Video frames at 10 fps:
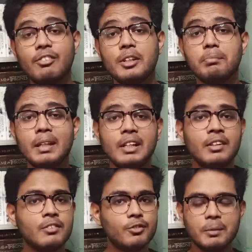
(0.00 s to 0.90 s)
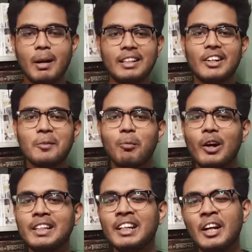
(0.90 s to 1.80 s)
with me with my third
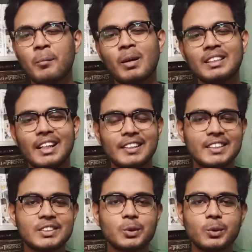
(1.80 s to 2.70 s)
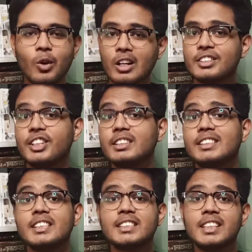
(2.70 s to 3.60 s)
point, but it is to not judge
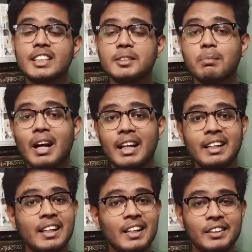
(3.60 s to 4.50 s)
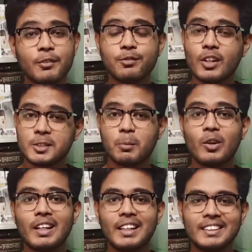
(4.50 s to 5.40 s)
this series by the first
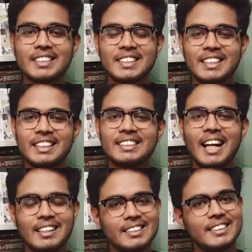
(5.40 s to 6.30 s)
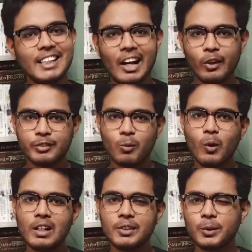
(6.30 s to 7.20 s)
book in the series, that is The Eye of the
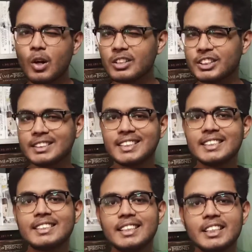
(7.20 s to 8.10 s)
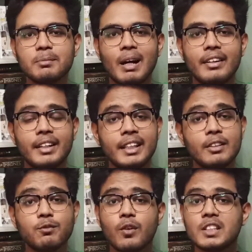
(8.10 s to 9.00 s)
World. Do not judge this series by reading
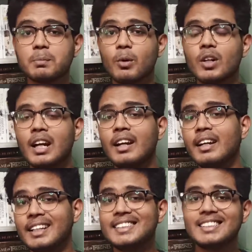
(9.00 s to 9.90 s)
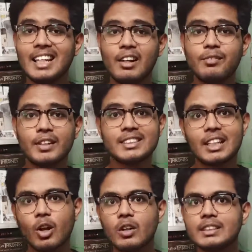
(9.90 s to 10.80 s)
the first book itself. It's a
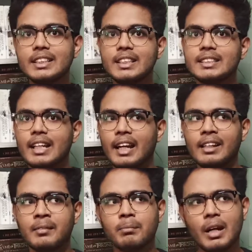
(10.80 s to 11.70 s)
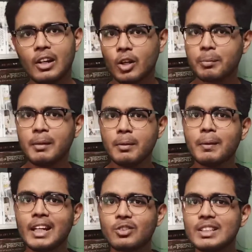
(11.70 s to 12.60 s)
long series, and many
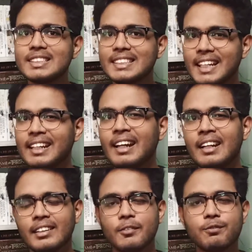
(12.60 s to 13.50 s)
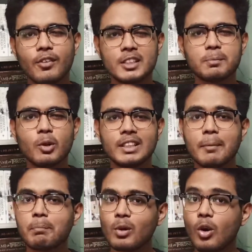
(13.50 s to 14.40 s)
people actually say that the first book is a
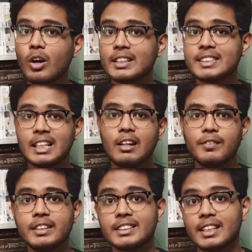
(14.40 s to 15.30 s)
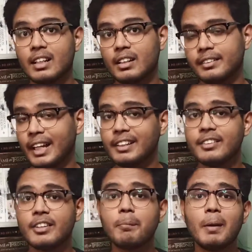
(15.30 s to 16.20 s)
prologue itself. It's a
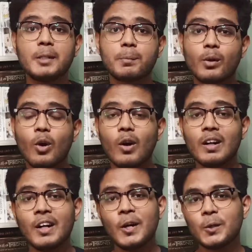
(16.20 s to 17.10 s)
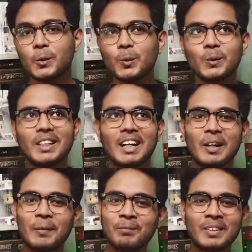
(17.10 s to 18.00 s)
900-page prologue to the